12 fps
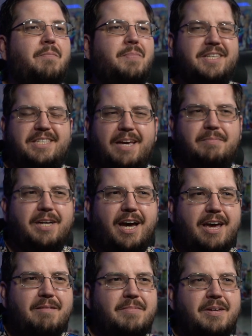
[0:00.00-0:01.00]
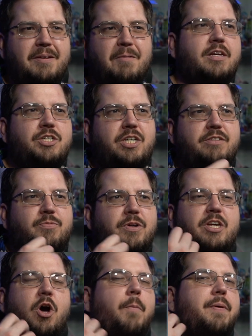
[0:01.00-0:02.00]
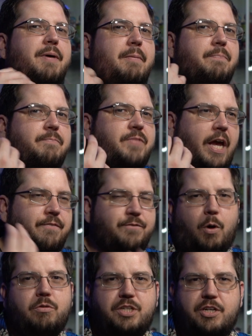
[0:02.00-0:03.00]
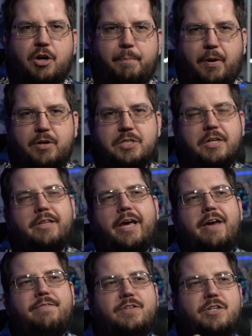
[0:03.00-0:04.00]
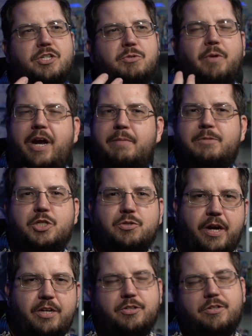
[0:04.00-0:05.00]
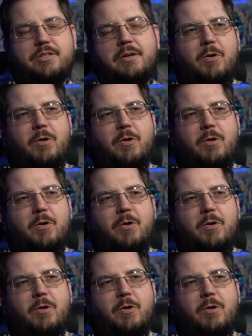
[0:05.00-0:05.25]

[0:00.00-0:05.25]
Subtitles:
But at the same time, she's really open about divulging her personal life to just random strangers.